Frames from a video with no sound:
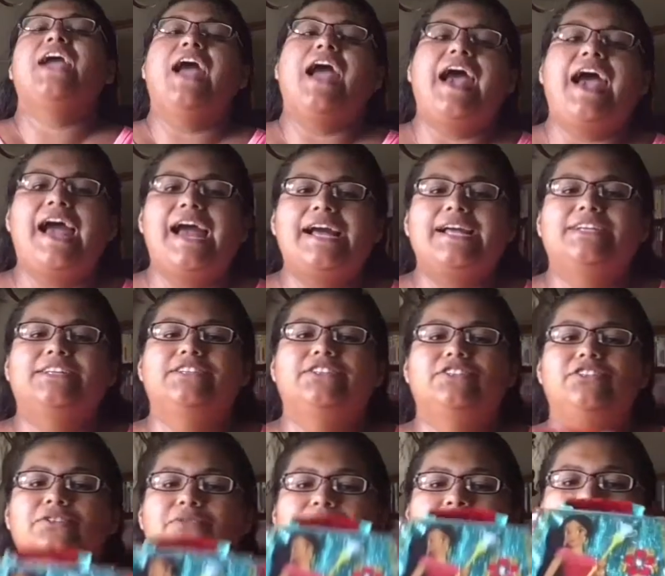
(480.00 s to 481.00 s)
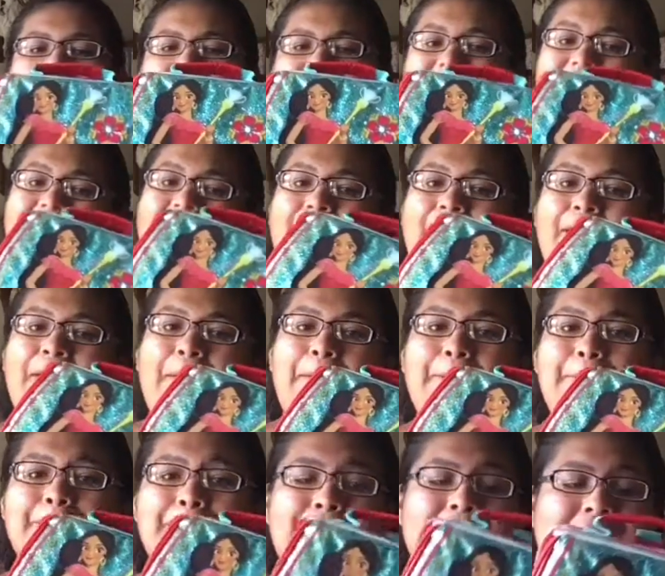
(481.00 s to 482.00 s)
had to get the
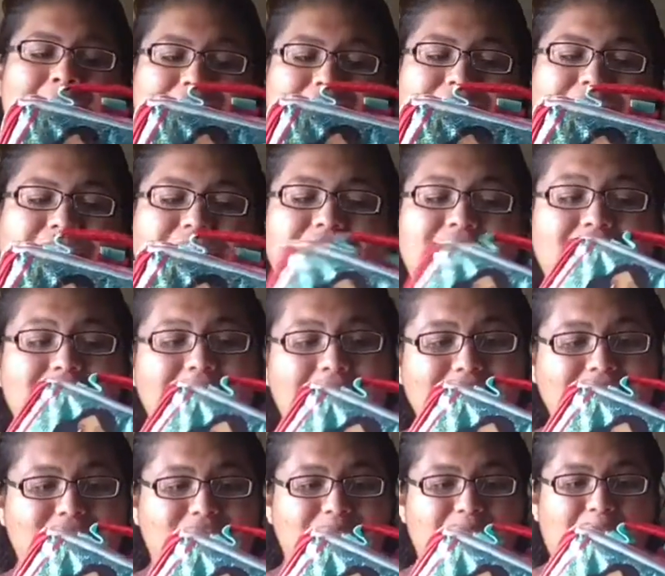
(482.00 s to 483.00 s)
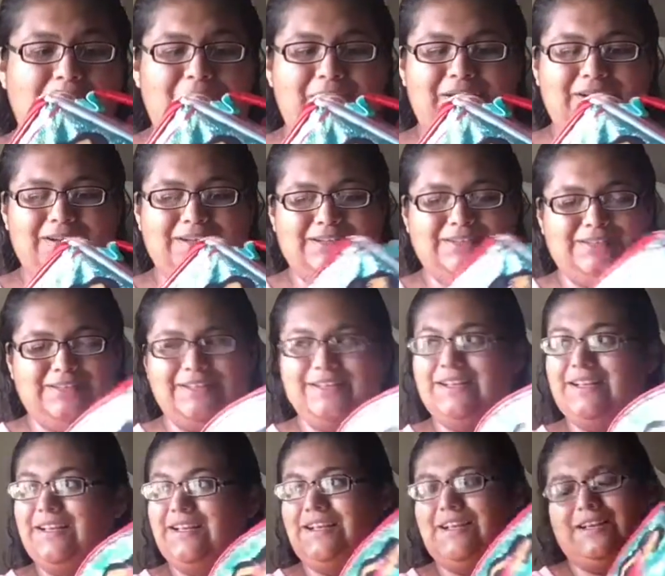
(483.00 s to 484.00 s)
matching lunchbox.
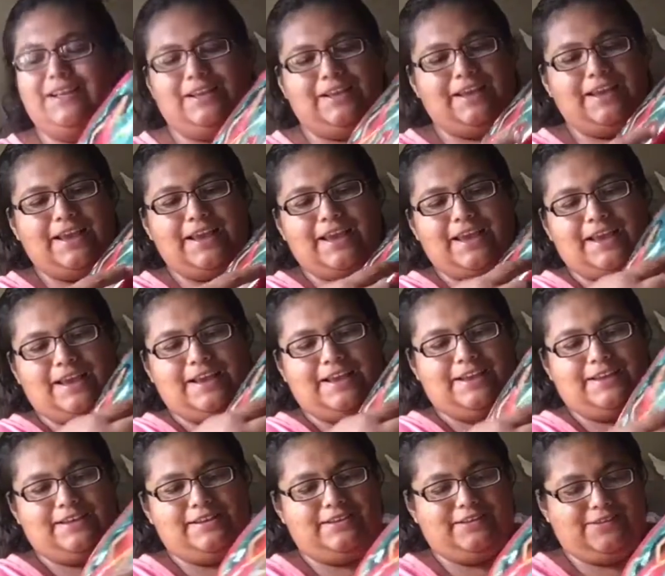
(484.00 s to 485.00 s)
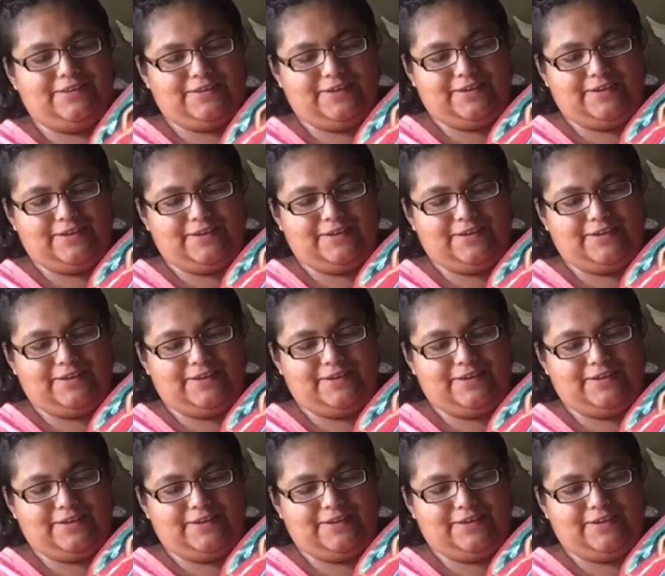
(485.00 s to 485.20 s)
And